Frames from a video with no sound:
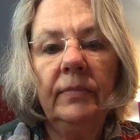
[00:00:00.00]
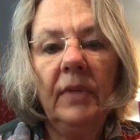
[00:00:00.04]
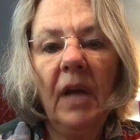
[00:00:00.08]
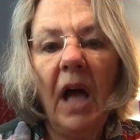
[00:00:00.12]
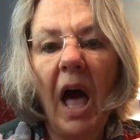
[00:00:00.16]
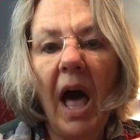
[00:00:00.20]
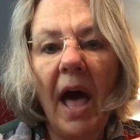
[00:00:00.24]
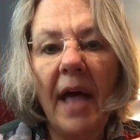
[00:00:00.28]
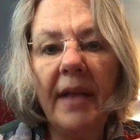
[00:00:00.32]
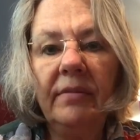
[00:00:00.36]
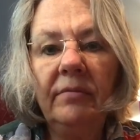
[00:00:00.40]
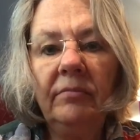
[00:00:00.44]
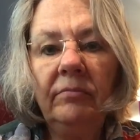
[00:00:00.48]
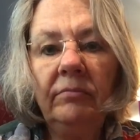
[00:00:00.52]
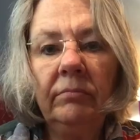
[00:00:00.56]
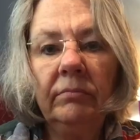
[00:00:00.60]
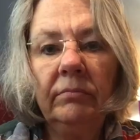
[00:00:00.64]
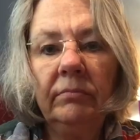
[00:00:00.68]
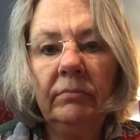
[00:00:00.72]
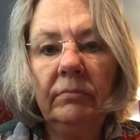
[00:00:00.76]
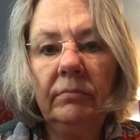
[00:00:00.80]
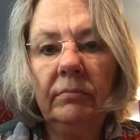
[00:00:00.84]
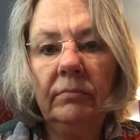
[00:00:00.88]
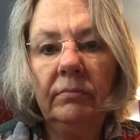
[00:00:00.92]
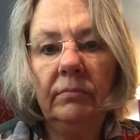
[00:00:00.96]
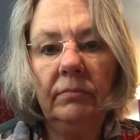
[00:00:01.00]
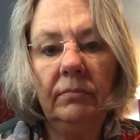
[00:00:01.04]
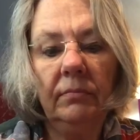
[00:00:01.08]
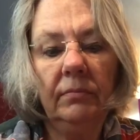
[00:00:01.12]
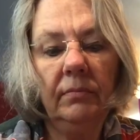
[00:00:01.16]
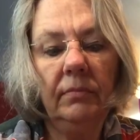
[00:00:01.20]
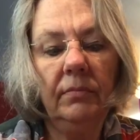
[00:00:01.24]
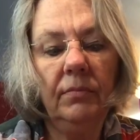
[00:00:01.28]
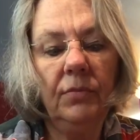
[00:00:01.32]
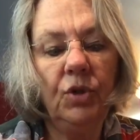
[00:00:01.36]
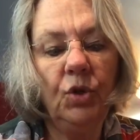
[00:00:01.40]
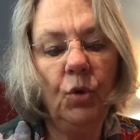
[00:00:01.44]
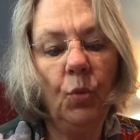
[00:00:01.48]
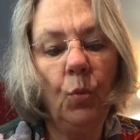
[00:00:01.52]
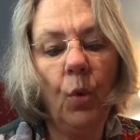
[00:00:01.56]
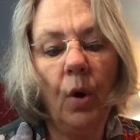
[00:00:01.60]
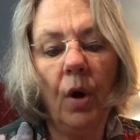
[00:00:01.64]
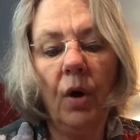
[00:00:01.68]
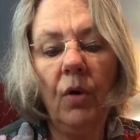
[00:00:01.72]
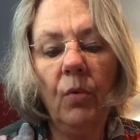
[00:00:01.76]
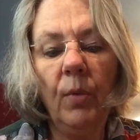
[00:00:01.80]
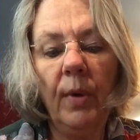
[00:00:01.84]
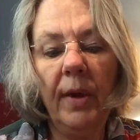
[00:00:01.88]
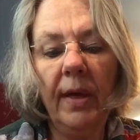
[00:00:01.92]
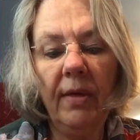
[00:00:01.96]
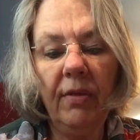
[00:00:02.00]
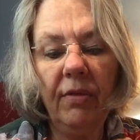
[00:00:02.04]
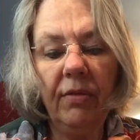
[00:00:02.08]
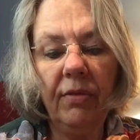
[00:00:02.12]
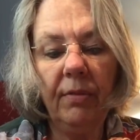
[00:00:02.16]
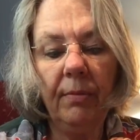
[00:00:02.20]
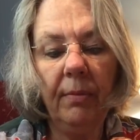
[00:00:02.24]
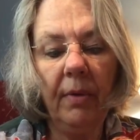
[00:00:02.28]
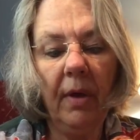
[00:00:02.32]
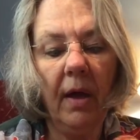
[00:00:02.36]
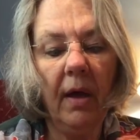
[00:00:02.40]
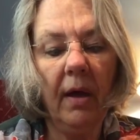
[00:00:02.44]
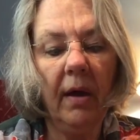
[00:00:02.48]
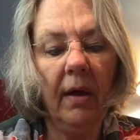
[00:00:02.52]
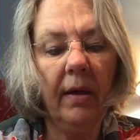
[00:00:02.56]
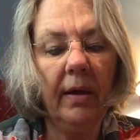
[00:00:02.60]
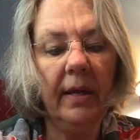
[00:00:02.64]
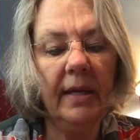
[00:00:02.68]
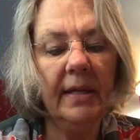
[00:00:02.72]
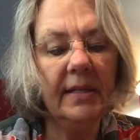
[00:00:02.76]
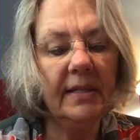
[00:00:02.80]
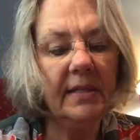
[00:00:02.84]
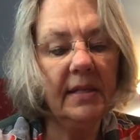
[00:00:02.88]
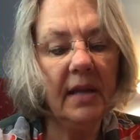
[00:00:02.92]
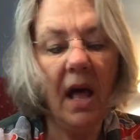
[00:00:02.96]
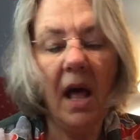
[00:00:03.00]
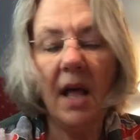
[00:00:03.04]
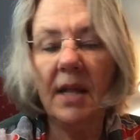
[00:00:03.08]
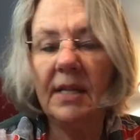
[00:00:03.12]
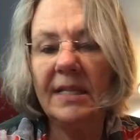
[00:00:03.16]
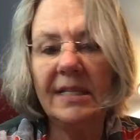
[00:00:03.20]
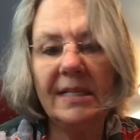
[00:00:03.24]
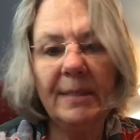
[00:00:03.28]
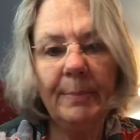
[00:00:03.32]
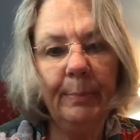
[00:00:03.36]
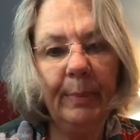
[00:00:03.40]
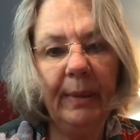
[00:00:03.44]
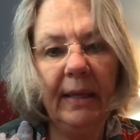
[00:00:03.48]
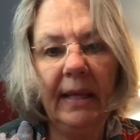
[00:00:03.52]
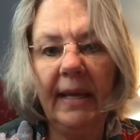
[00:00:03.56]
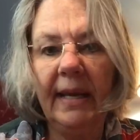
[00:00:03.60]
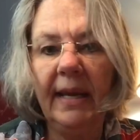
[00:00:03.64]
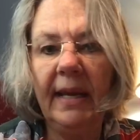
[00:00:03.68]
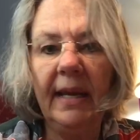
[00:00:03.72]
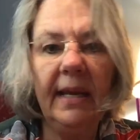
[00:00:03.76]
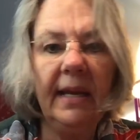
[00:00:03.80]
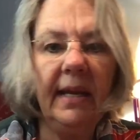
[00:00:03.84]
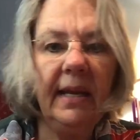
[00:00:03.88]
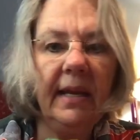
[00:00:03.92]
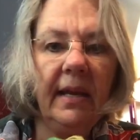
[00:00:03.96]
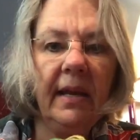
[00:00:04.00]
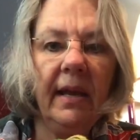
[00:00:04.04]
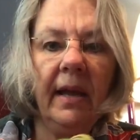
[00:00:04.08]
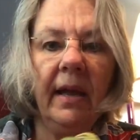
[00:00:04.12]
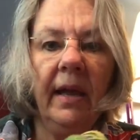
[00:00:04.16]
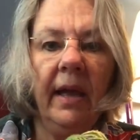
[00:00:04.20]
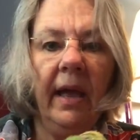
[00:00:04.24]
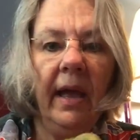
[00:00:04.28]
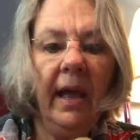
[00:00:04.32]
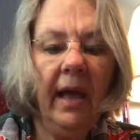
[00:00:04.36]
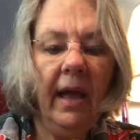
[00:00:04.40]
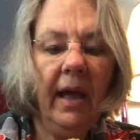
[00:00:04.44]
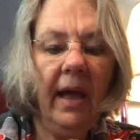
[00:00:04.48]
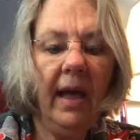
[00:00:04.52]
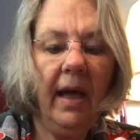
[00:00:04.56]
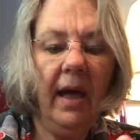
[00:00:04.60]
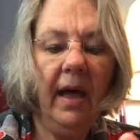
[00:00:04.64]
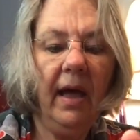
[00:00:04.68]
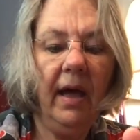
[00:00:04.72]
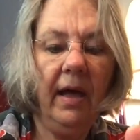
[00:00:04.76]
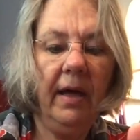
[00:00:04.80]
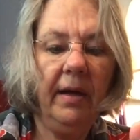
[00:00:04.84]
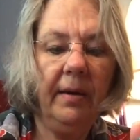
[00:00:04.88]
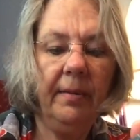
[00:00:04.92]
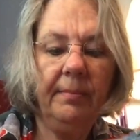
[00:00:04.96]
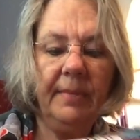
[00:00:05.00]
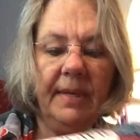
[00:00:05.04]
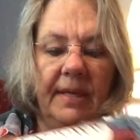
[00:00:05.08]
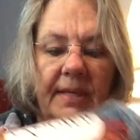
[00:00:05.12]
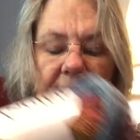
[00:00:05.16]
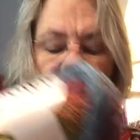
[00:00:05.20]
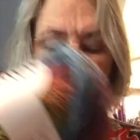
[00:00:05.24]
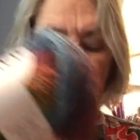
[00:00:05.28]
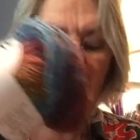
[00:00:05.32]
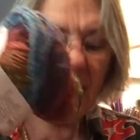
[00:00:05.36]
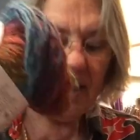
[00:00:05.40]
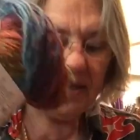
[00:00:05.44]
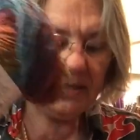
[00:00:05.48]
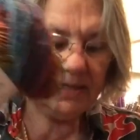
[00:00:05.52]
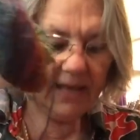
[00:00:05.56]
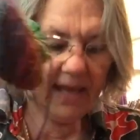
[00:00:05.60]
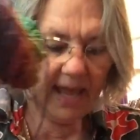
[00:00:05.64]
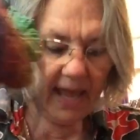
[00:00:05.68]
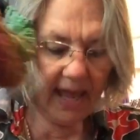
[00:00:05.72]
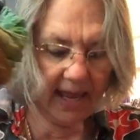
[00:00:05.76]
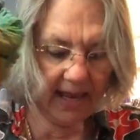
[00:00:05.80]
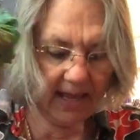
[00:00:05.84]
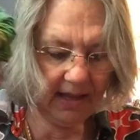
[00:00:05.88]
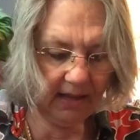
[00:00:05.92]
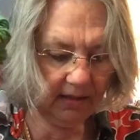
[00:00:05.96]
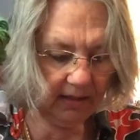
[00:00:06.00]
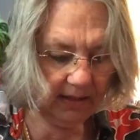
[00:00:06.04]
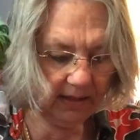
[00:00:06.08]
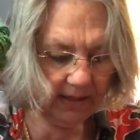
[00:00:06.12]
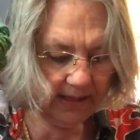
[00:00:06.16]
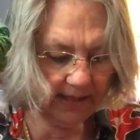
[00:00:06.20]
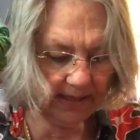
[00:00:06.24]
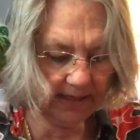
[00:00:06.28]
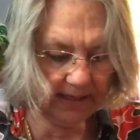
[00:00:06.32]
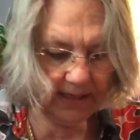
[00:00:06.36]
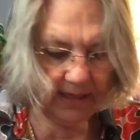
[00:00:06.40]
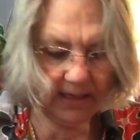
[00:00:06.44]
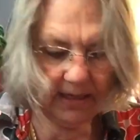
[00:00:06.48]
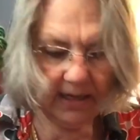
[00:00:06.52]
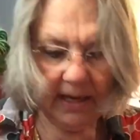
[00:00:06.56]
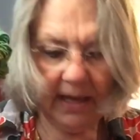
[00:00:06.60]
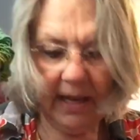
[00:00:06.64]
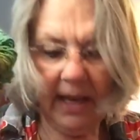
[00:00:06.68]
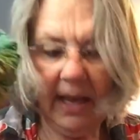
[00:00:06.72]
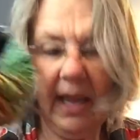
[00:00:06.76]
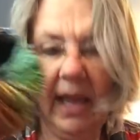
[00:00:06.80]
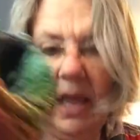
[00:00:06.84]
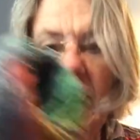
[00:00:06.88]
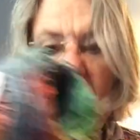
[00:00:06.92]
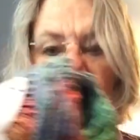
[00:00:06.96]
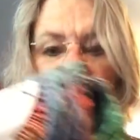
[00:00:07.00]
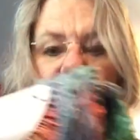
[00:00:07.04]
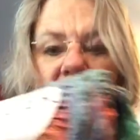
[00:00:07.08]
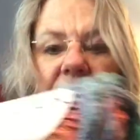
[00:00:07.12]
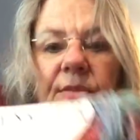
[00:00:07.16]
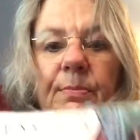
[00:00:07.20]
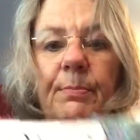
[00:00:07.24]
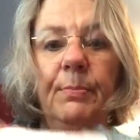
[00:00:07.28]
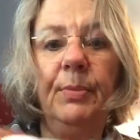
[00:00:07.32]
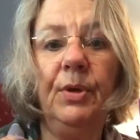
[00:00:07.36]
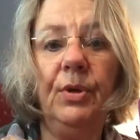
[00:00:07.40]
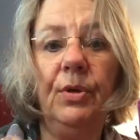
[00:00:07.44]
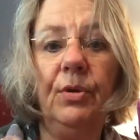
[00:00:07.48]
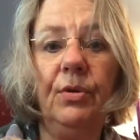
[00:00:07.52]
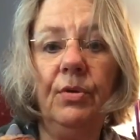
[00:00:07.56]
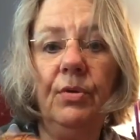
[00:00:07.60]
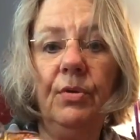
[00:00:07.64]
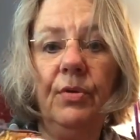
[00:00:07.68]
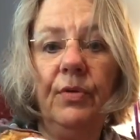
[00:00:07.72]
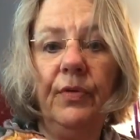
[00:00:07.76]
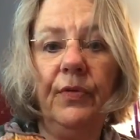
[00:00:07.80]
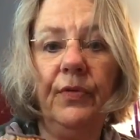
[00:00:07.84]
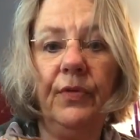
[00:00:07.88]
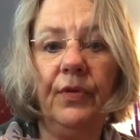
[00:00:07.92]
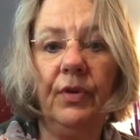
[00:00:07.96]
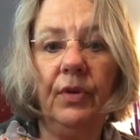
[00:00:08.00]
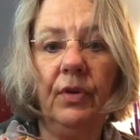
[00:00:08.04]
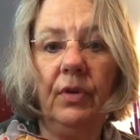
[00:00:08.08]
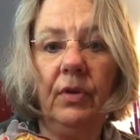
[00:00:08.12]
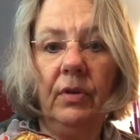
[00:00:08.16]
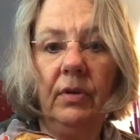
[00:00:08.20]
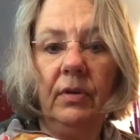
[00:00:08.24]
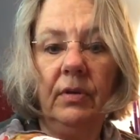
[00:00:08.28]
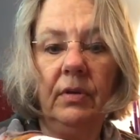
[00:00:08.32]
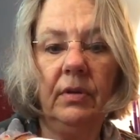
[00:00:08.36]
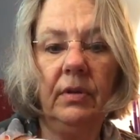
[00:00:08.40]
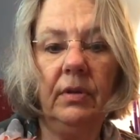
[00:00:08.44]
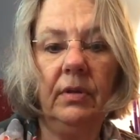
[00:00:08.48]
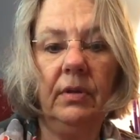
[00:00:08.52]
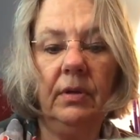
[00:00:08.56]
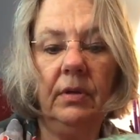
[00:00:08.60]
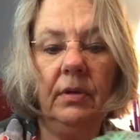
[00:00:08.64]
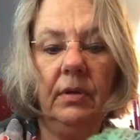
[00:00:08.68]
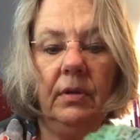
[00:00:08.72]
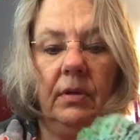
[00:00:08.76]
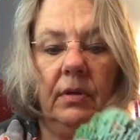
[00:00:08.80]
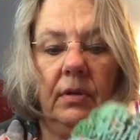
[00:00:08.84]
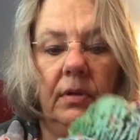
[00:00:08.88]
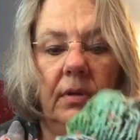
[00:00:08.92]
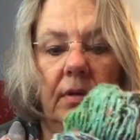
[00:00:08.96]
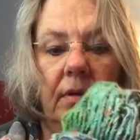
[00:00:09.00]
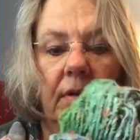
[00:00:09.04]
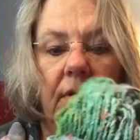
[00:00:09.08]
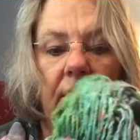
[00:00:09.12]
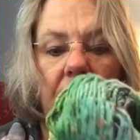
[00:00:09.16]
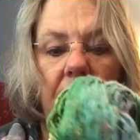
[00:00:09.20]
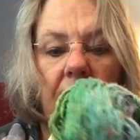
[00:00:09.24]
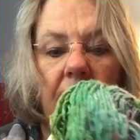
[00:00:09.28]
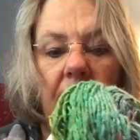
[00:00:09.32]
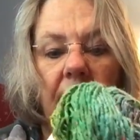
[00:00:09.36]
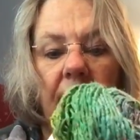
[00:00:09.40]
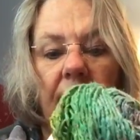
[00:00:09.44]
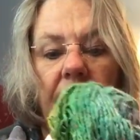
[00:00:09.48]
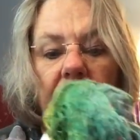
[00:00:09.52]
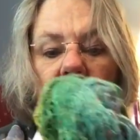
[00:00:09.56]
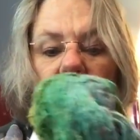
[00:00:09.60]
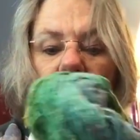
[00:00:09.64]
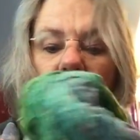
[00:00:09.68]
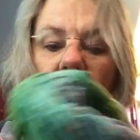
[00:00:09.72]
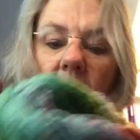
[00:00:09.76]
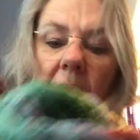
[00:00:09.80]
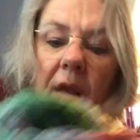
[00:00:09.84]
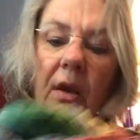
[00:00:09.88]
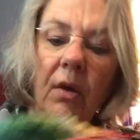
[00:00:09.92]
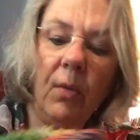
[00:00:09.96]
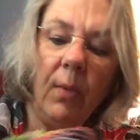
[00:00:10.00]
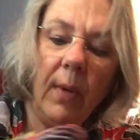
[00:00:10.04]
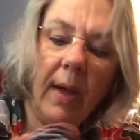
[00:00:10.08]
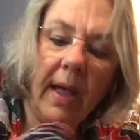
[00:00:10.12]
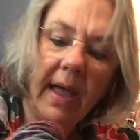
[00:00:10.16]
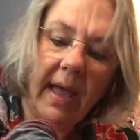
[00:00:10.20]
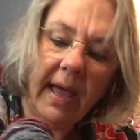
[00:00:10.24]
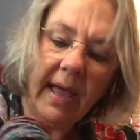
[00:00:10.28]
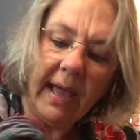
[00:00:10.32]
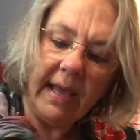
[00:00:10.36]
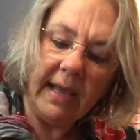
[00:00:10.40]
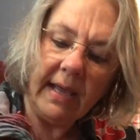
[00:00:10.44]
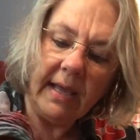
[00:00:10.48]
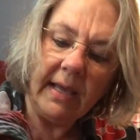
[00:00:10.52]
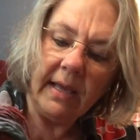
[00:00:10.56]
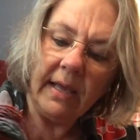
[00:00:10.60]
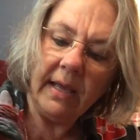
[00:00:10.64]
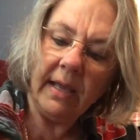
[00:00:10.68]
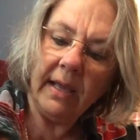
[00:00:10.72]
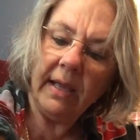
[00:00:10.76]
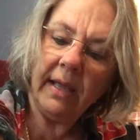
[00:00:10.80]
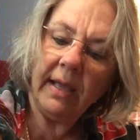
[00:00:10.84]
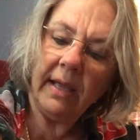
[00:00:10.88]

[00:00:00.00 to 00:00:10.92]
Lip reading: cotton to work with. It's not splitty. It's not tangly, and it's beautiful. The colorway,